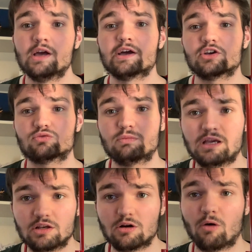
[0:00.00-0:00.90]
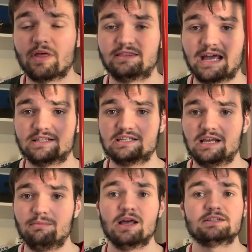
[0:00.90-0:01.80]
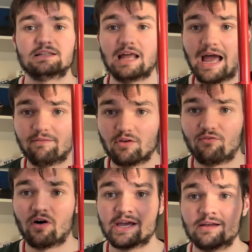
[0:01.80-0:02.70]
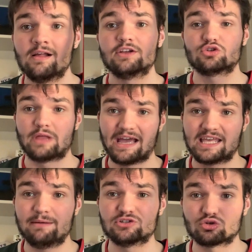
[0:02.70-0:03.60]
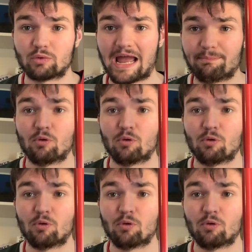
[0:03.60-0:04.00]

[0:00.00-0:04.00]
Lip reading: because we know that that team did not have the fight, so that game was a wrap.